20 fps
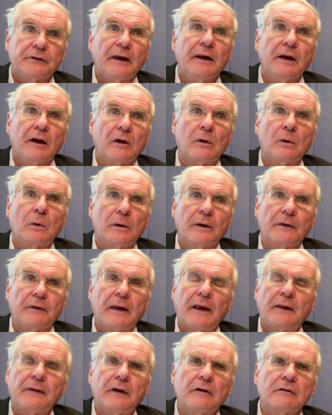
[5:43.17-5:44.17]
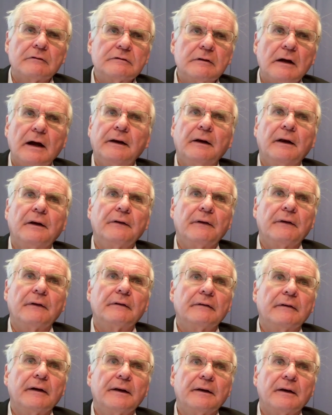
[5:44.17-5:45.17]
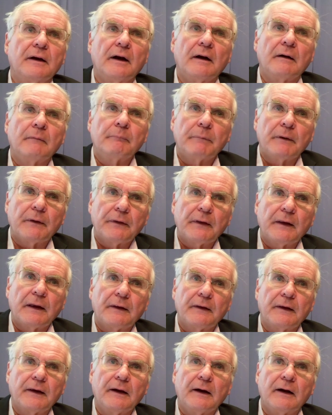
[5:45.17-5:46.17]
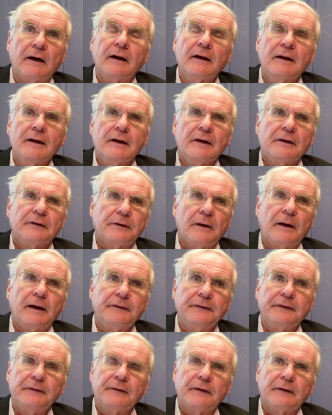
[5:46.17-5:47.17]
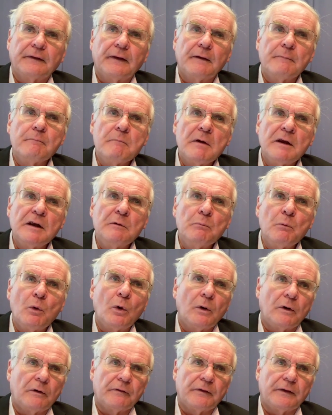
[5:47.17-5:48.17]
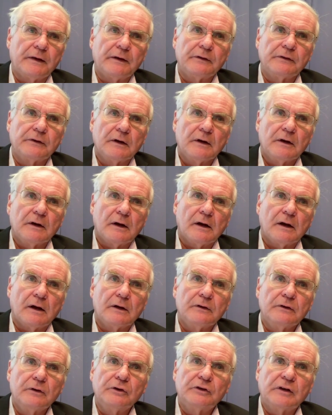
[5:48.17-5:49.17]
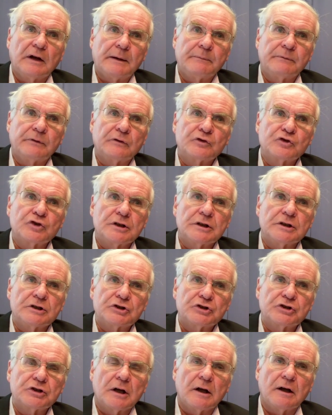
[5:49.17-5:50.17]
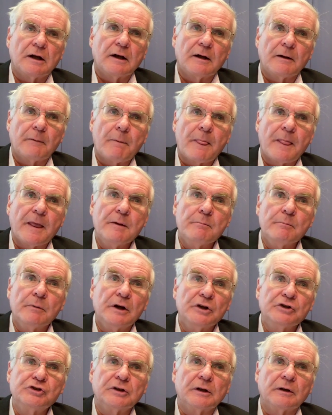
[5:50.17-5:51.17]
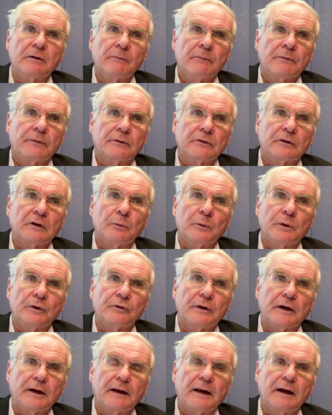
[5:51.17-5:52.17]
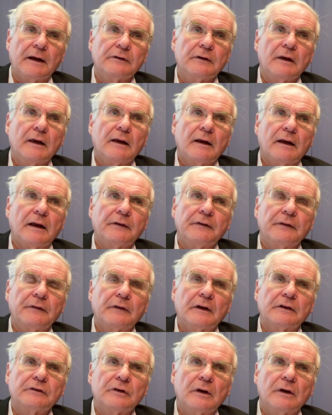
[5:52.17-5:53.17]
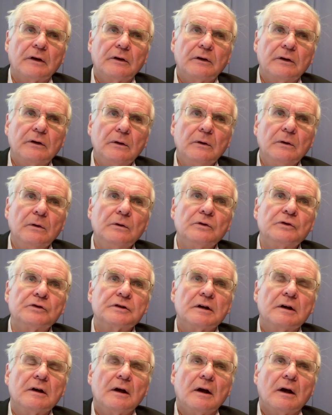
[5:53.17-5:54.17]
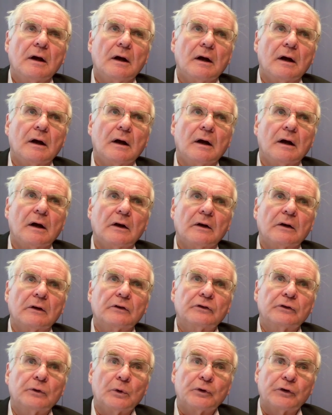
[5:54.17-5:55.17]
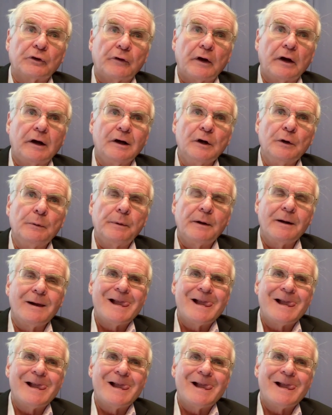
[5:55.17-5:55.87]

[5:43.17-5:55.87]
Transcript: They don't call it that. They're right under the radar, but there they are. So I think that there are many more of these new types of church emerging than we realise. I think that's a huge source of hope.